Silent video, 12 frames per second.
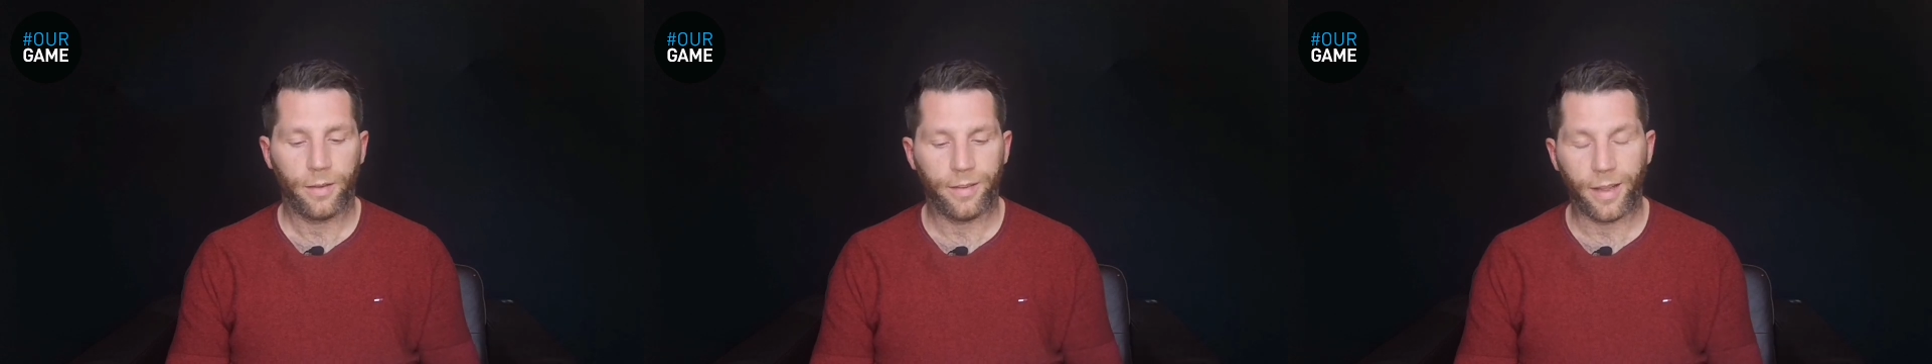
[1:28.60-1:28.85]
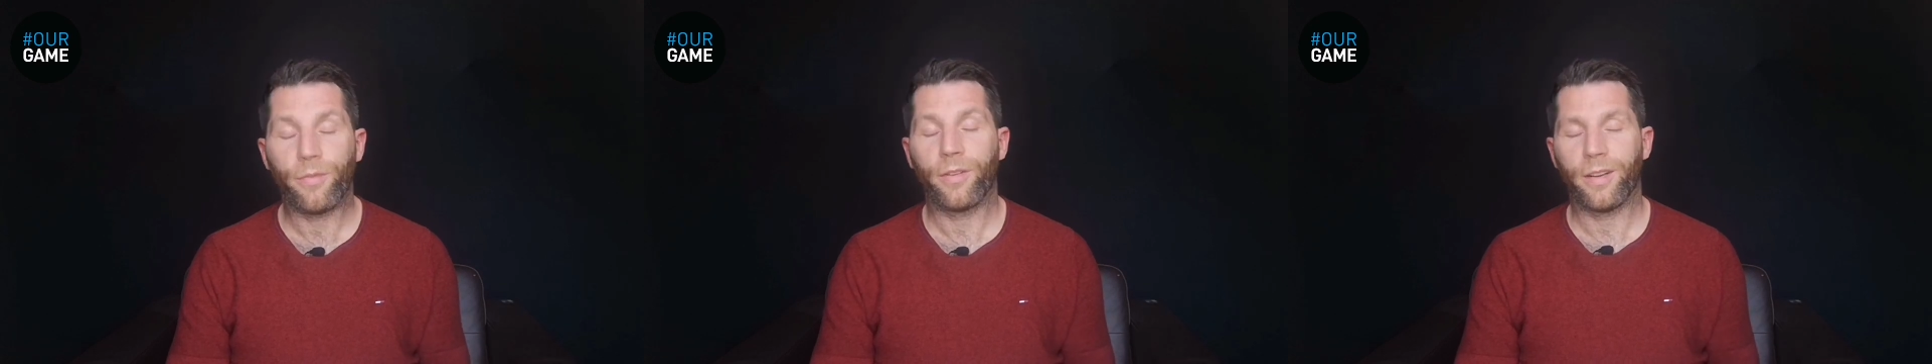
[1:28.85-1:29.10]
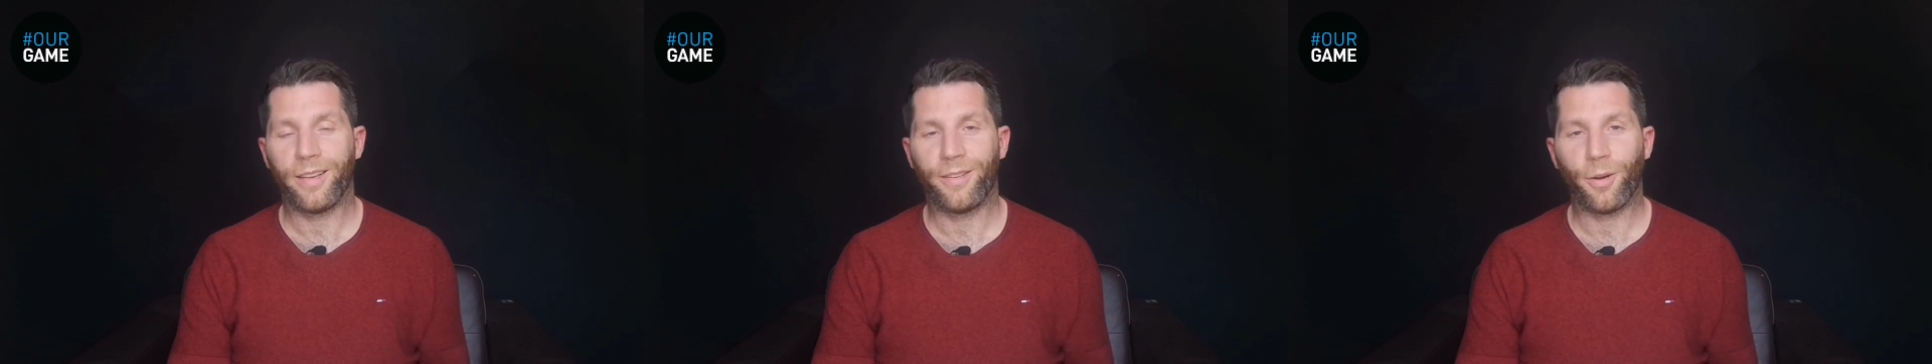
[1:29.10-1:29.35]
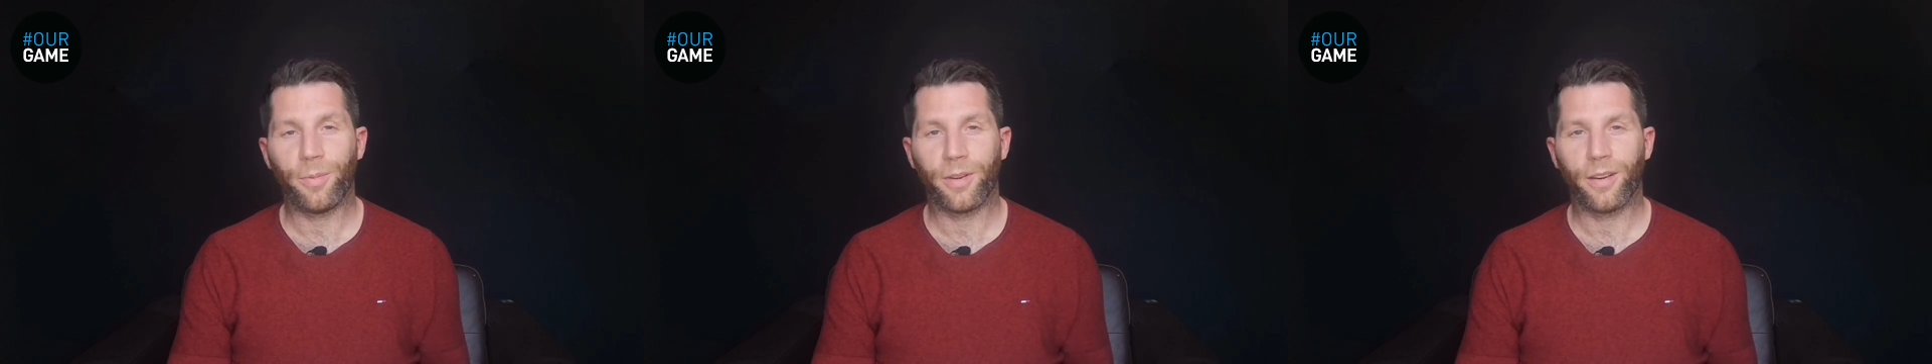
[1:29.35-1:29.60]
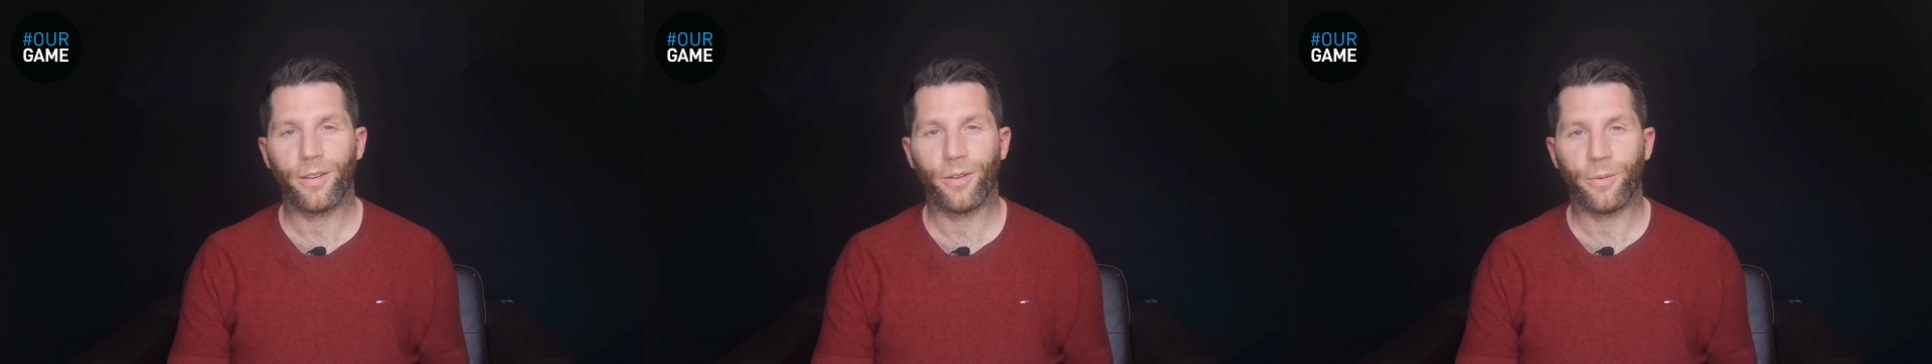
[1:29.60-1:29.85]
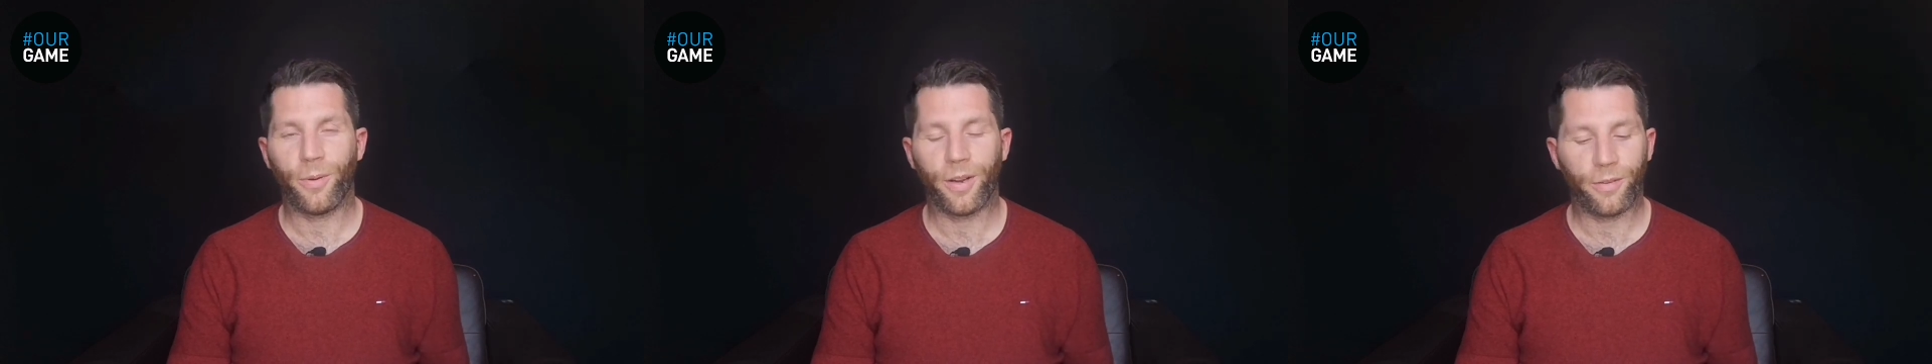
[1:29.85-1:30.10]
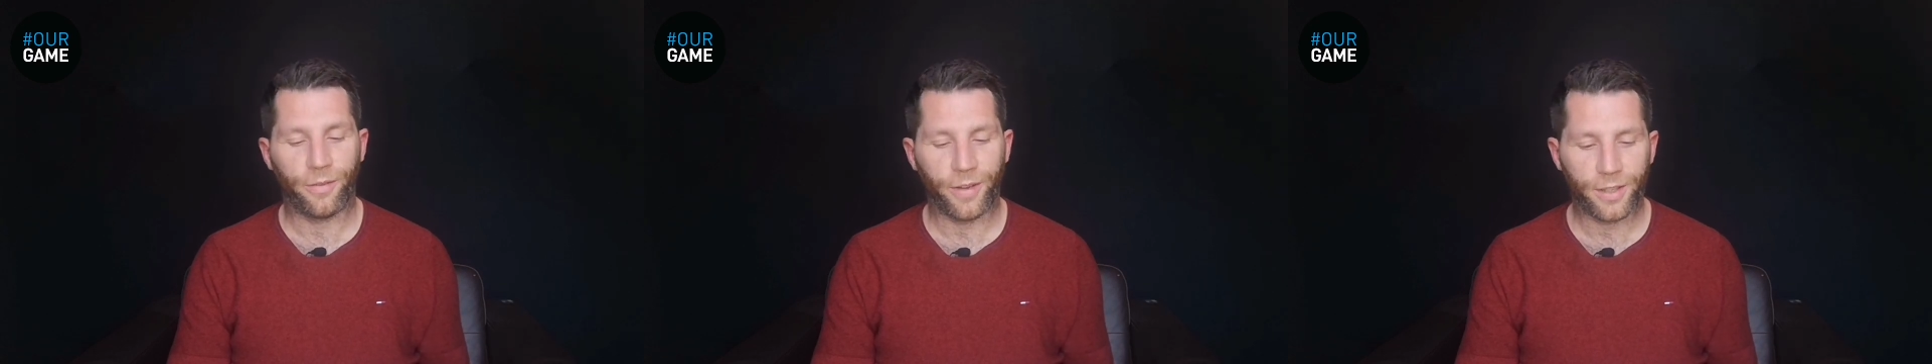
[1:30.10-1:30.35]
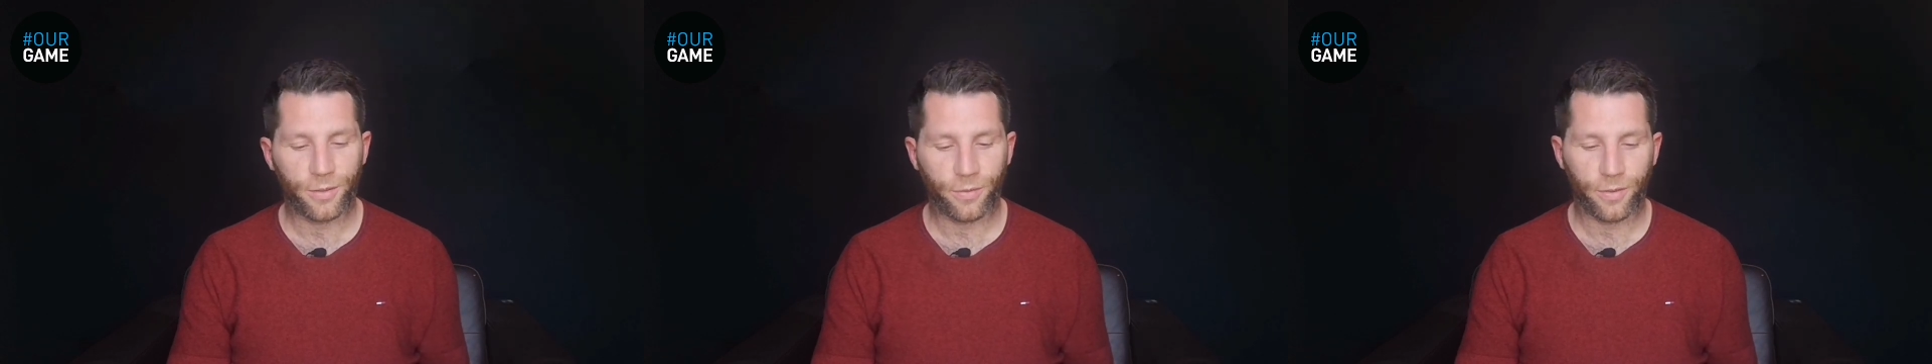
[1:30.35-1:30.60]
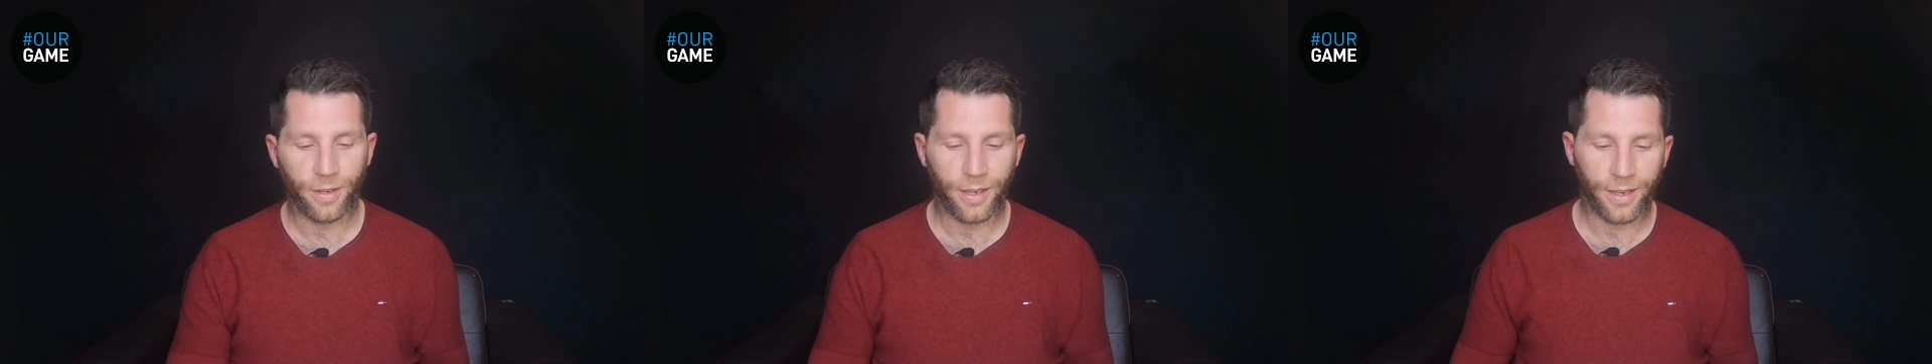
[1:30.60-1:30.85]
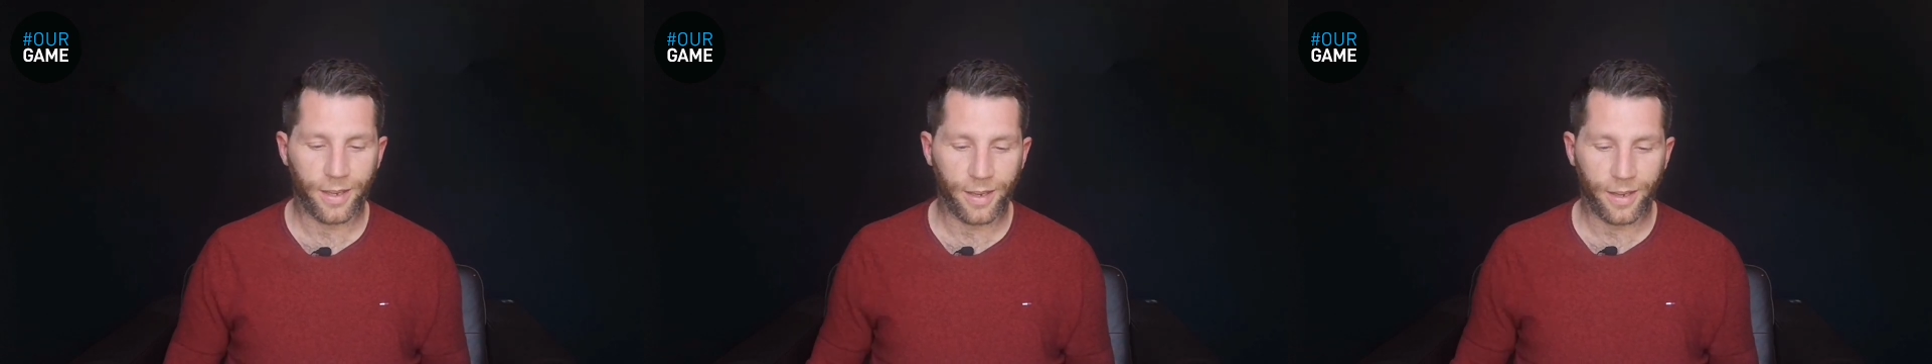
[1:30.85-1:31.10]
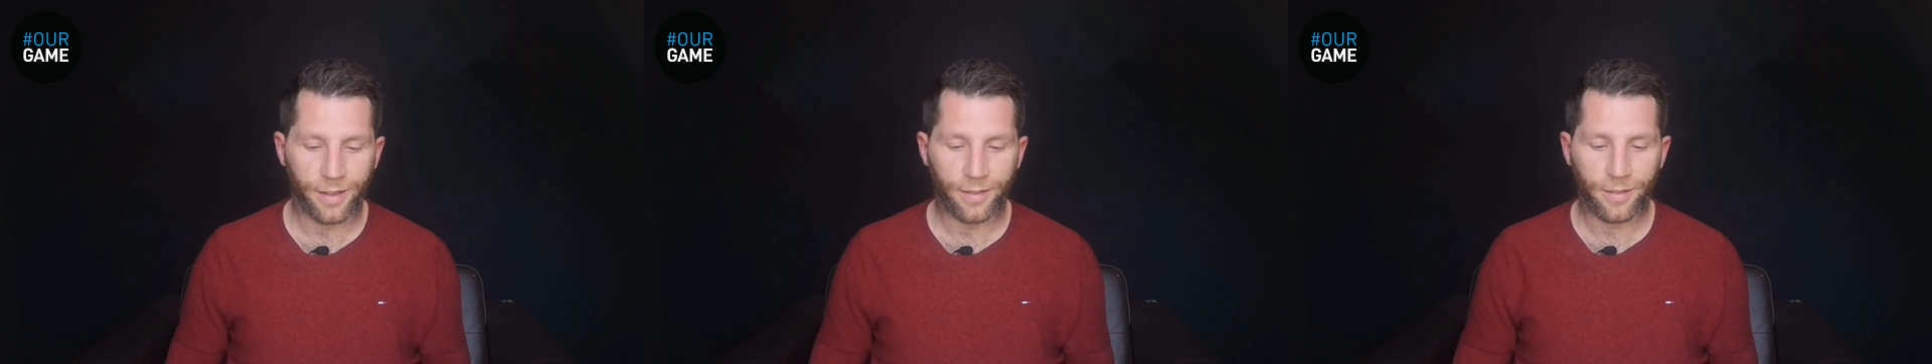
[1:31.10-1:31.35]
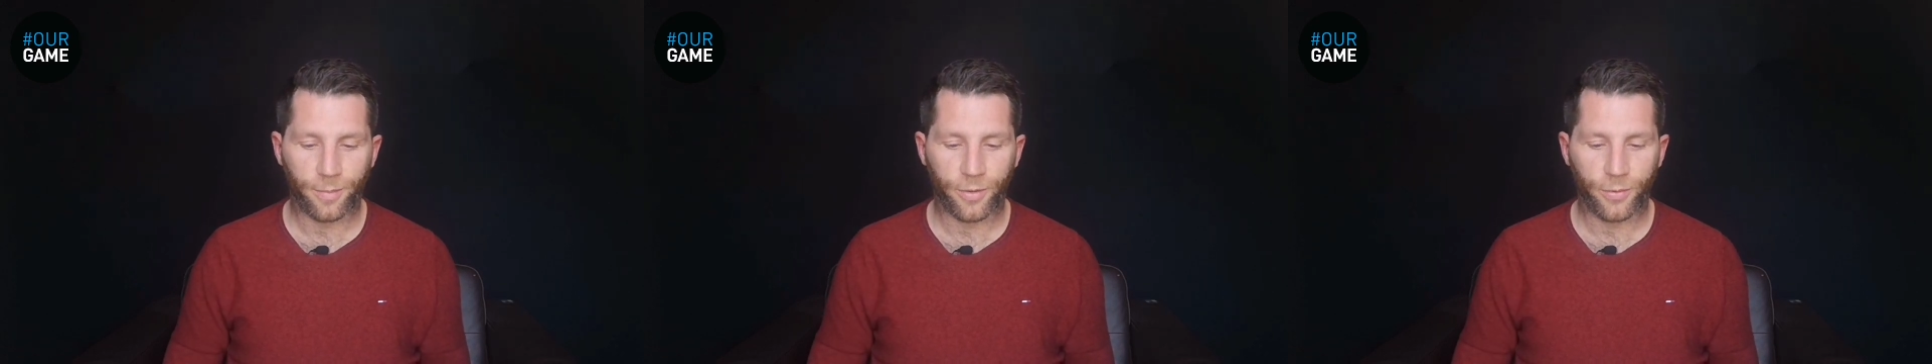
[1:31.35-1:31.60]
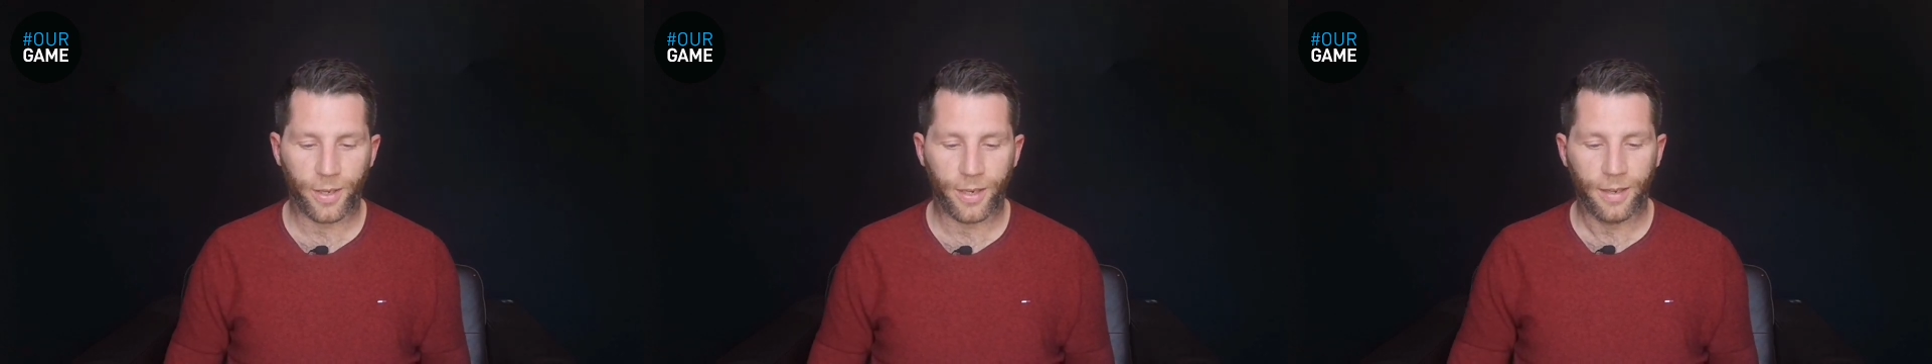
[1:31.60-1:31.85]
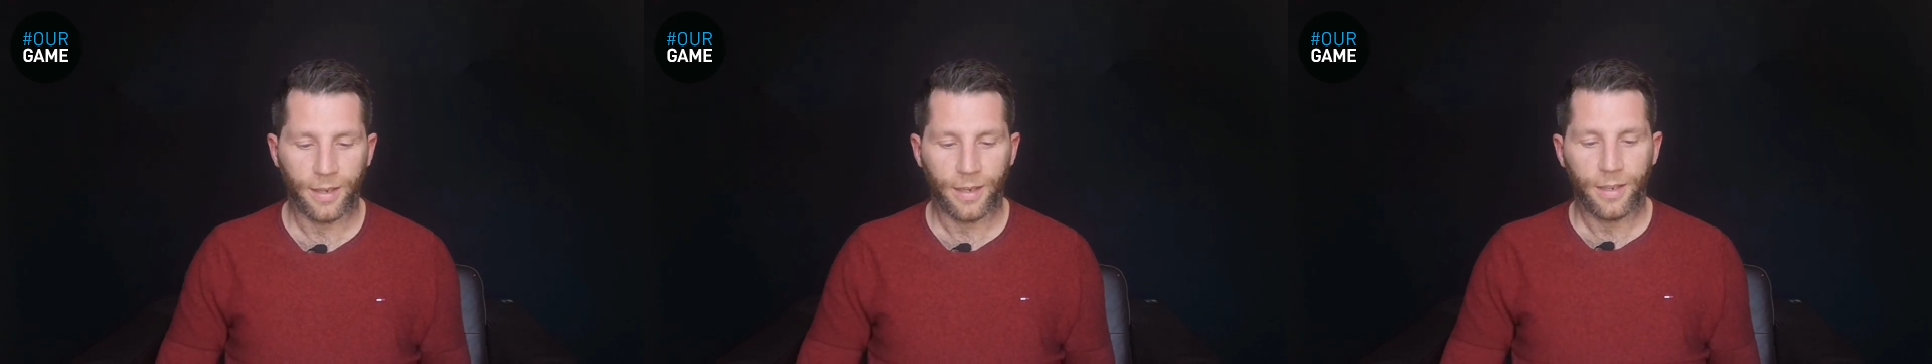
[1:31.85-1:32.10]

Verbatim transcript: definitely Dublin going to want revenge for, uh, against them as well.